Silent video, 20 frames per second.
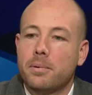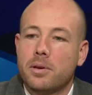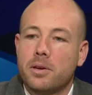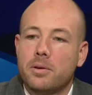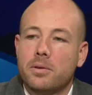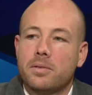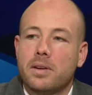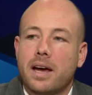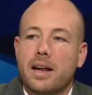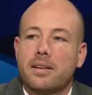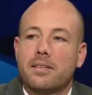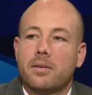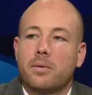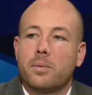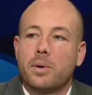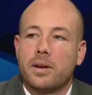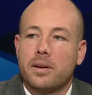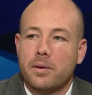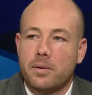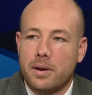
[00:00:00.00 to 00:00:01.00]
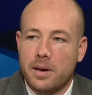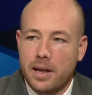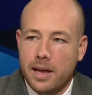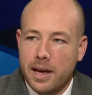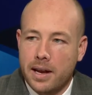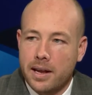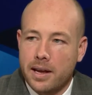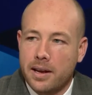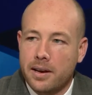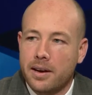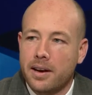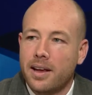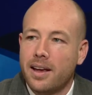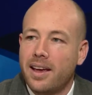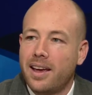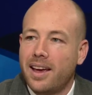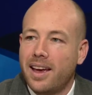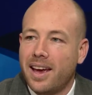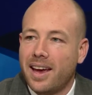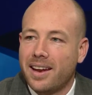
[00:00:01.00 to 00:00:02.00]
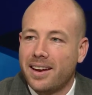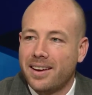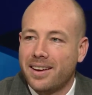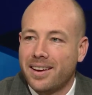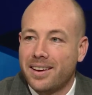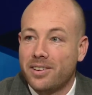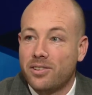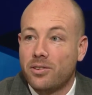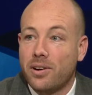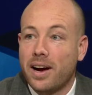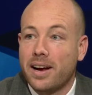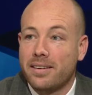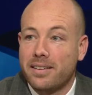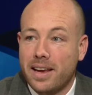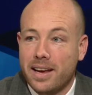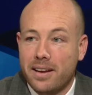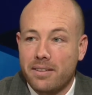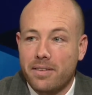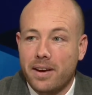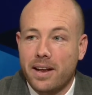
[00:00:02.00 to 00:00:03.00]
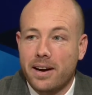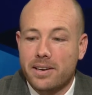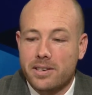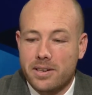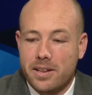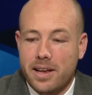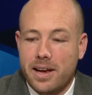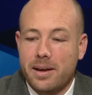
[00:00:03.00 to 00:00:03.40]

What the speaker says: use that as a window to get in and try and take advantage of that.